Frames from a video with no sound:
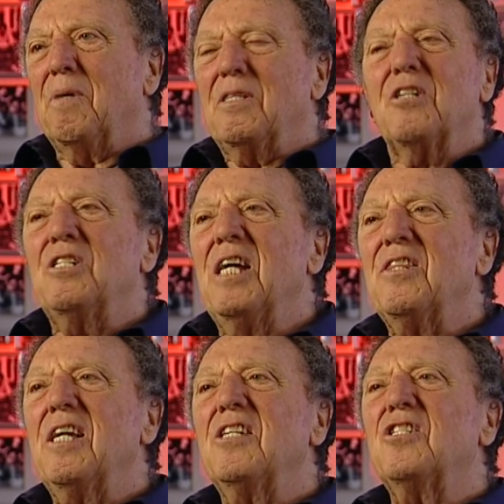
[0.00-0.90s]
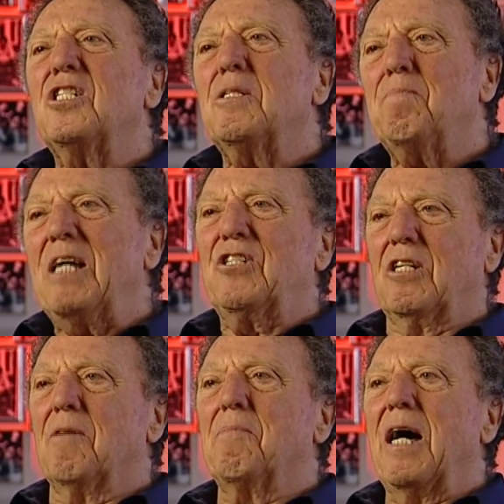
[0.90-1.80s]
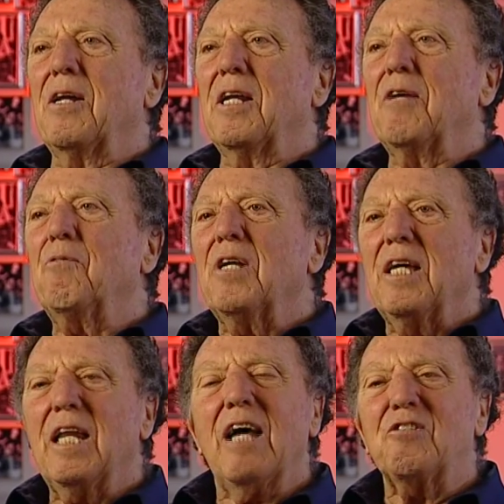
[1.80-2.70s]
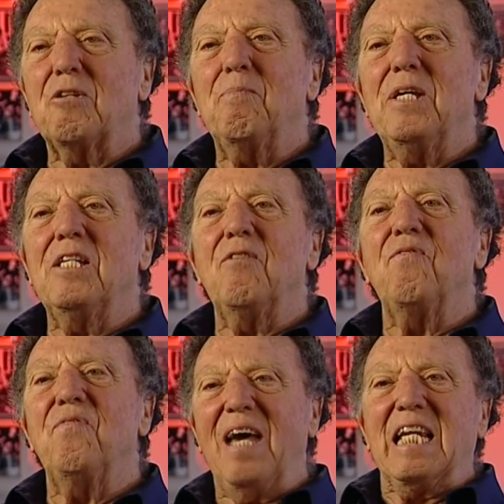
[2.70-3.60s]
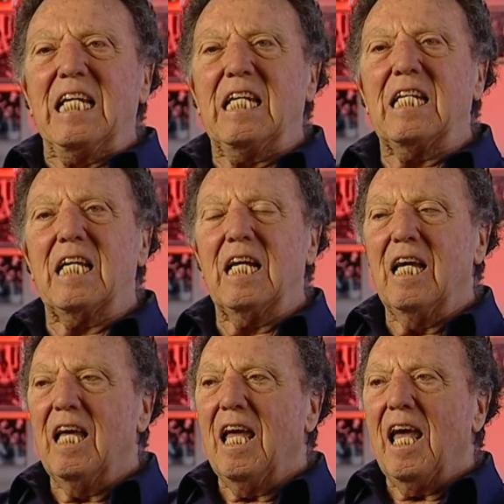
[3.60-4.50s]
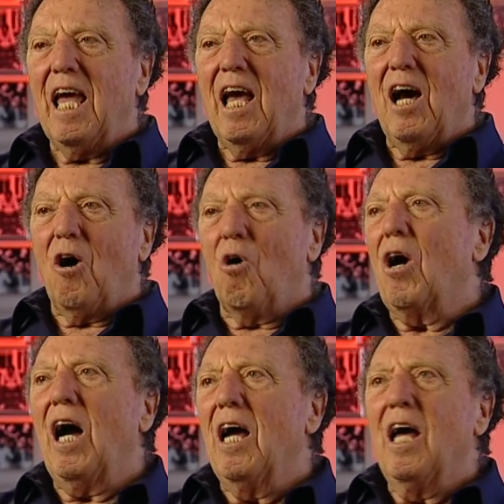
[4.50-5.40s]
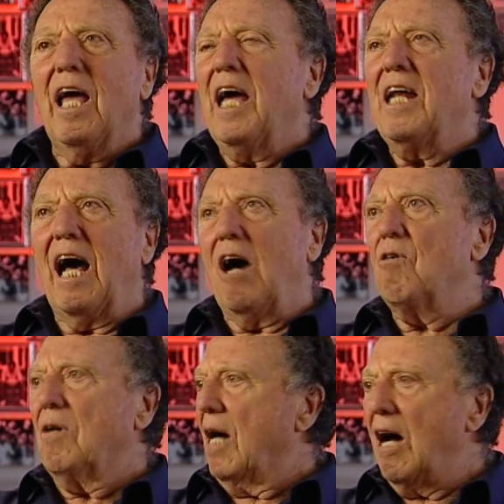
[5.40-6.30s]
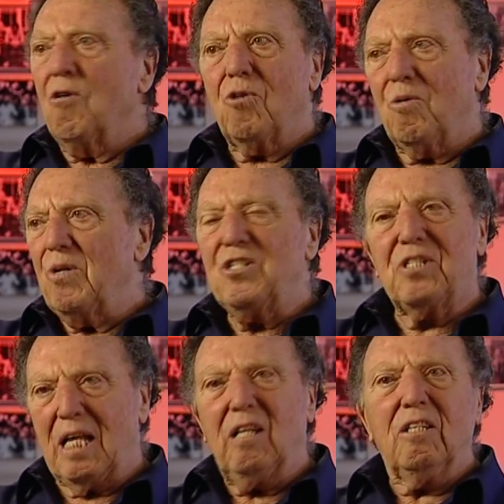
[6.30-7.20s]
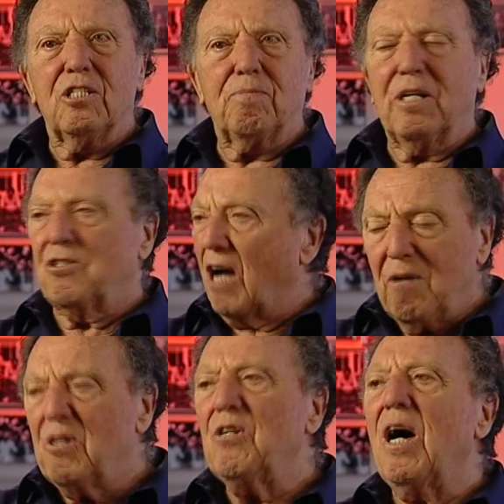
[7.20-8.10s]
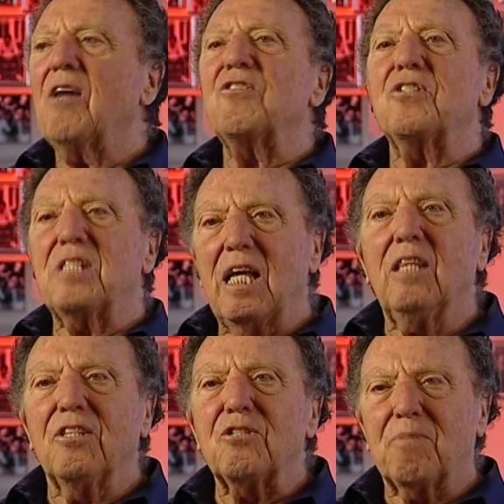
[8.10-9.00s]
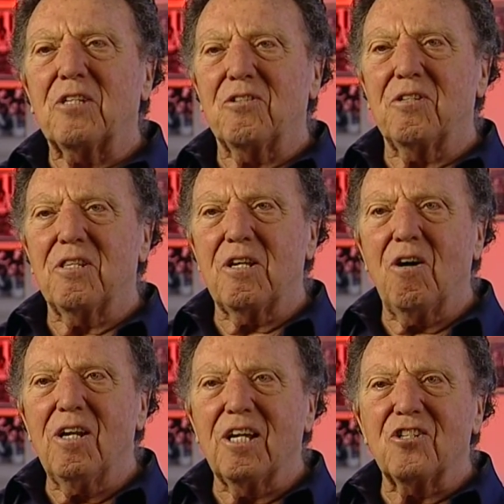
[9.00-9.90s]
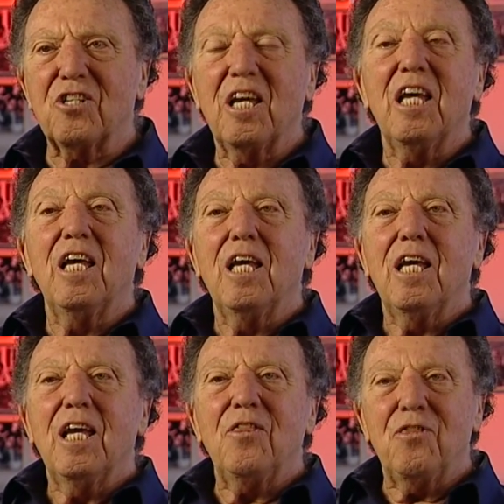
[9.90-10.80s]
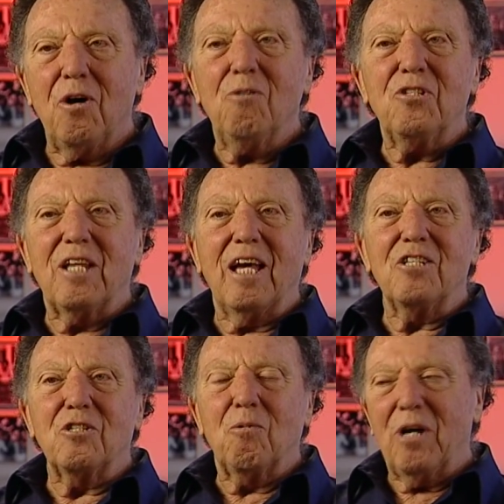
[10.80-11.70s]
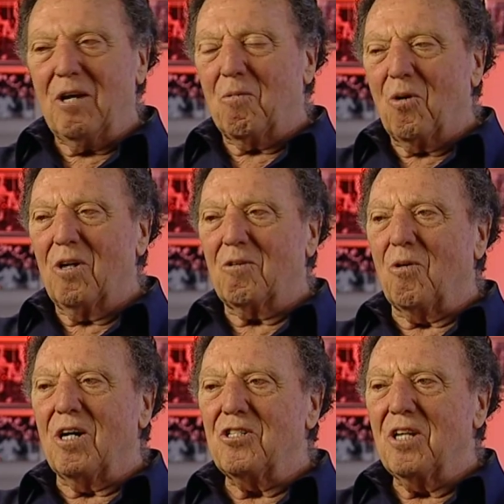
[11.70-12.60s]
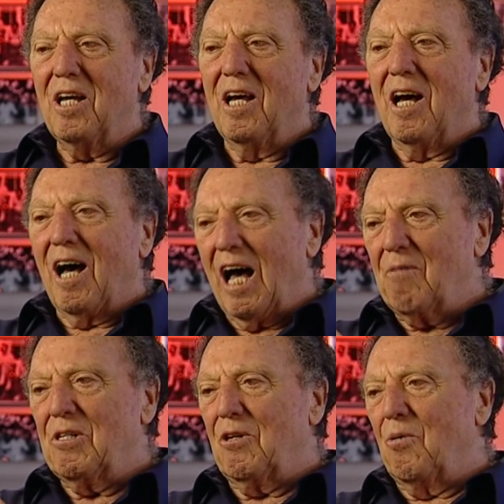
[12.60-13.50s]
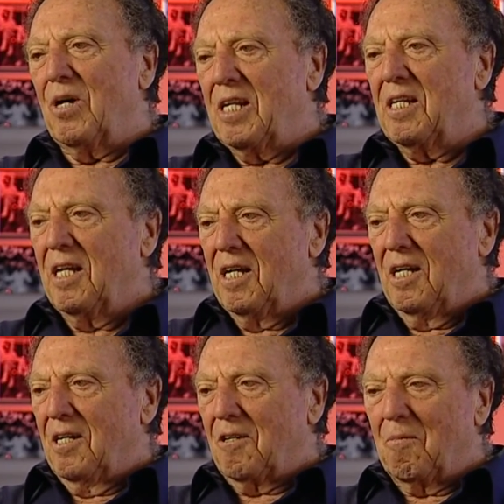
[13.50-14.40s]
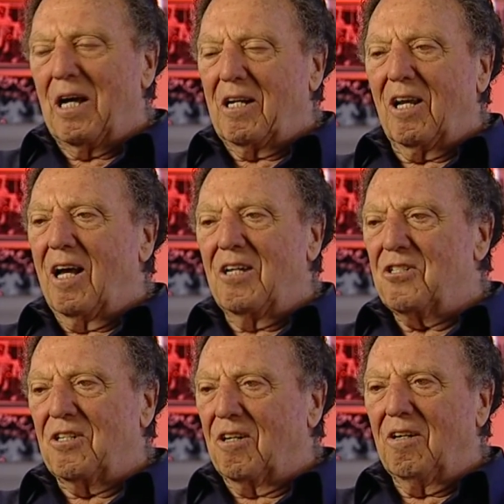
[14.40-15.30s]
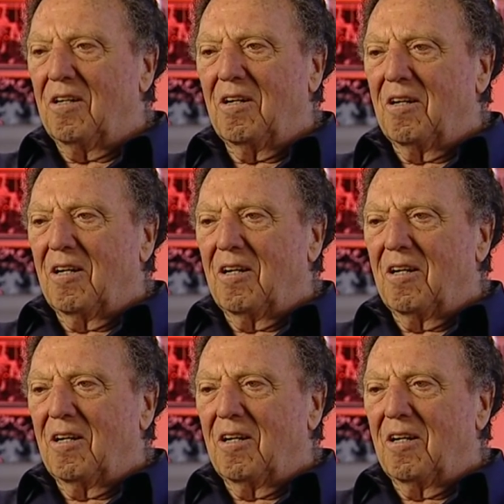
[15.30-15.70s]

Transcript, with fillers: but there's nothing special about it. It has to be an event. Or and how, how can we sell this picture? I wouldn't know how to sell this picture to the audience. In those days, the way it worked was I would go in to Michael Eisner